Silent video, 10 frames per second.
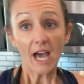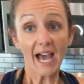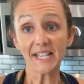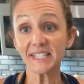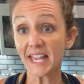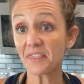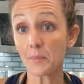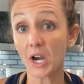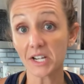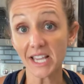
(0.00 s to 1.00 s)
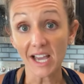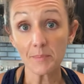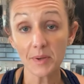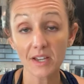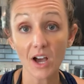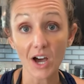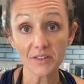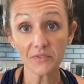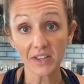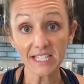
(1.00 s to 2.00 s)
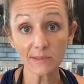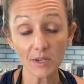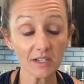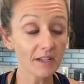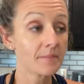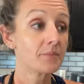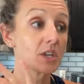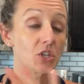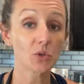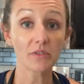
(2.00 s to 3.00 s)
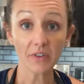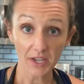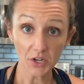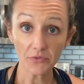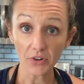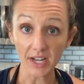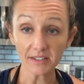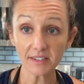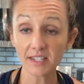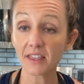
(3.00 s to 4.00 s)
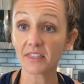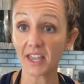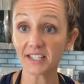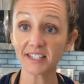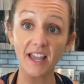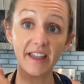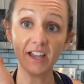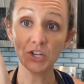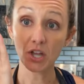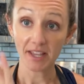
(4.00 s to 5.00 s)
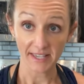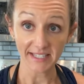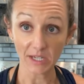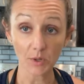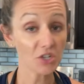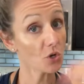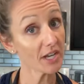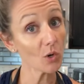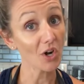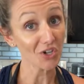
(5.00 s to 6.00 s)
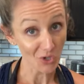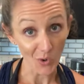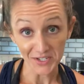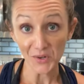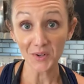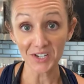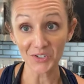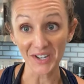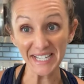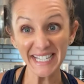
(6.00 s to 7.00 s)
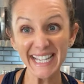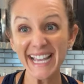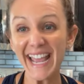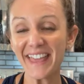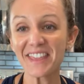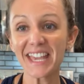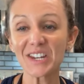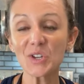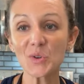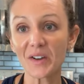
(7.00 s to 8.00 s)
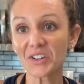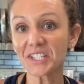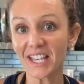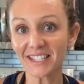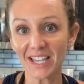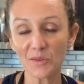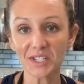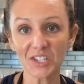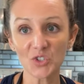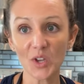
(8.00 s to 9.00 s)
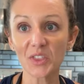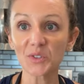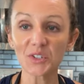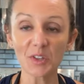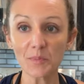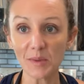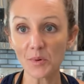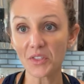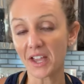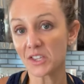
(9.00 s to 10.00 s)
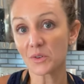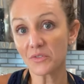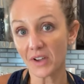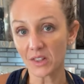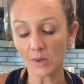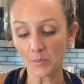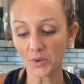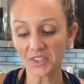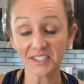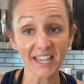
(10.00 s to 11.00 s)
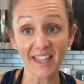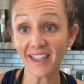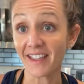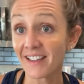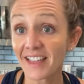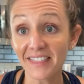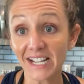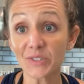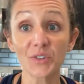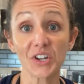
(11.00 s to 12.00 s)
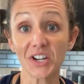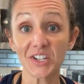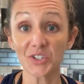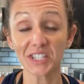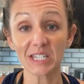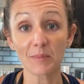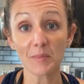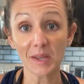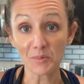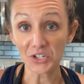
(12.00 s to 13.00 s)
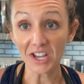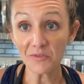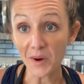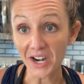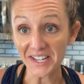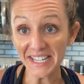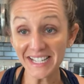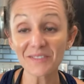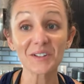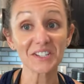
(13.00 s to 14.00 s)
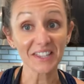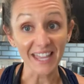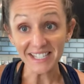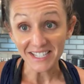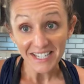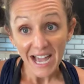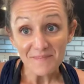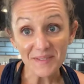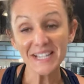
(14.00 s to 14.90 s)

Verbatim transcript: I set the party up on Facebook. You invite your friends. They say, yes, I want to join, or no, I don't want to join. And then whoever says they want to join, those are the people that you would follow up with and say, hey, thanks for your interest in my Pamper Chef party. Would you like to shop?